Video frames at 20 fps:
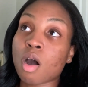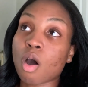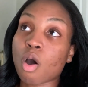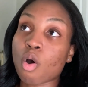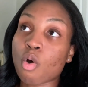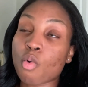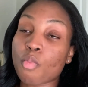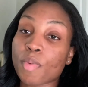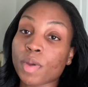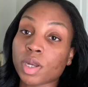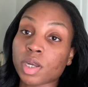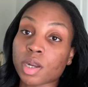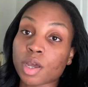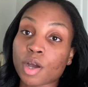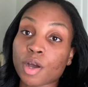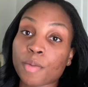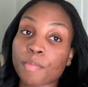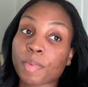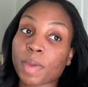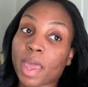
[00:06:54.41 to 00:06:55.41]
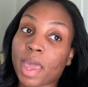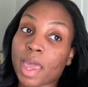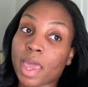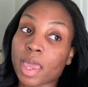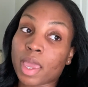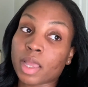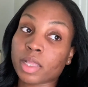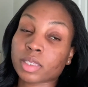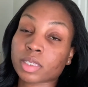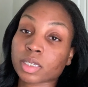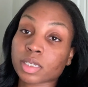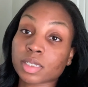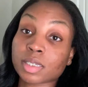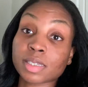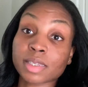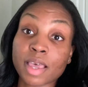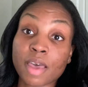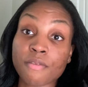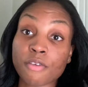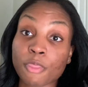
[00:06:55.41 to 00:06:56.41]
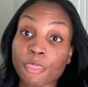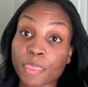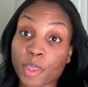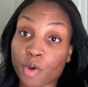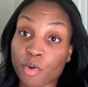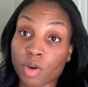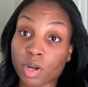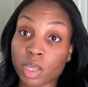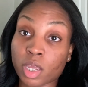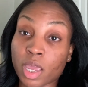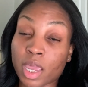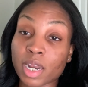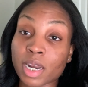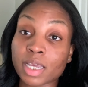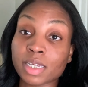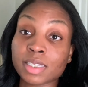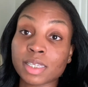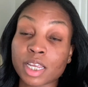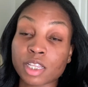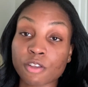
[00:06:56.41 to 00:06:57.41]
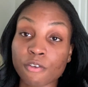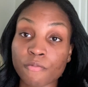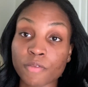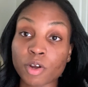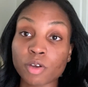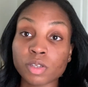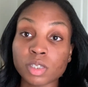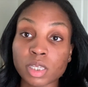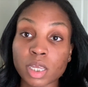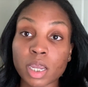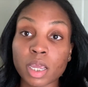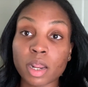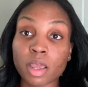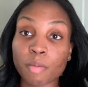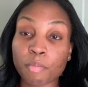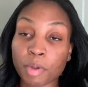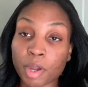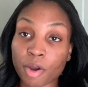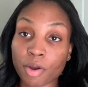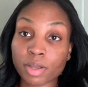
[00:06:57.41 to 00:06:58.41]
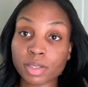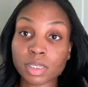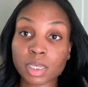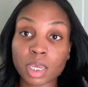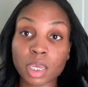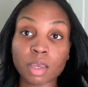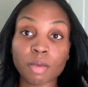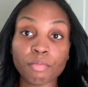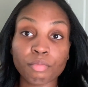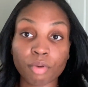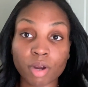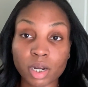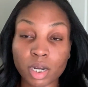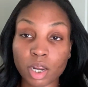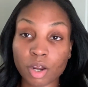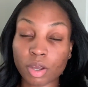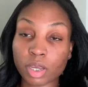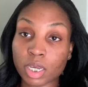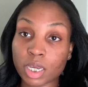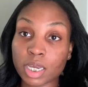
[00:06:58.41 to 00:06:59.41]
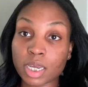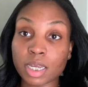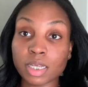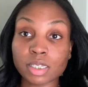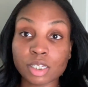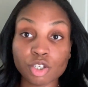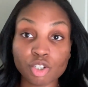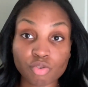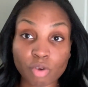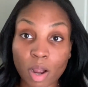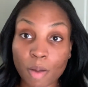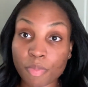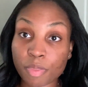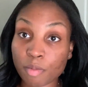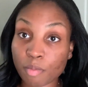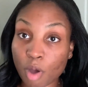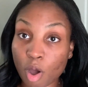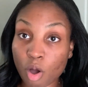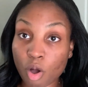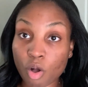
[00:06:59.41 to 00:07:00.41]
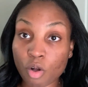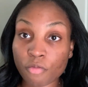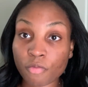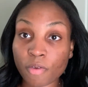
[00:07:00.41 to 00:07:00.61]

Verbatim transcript: opened up at 7.30 and they said the first day that parents can bring their kids and drop them off.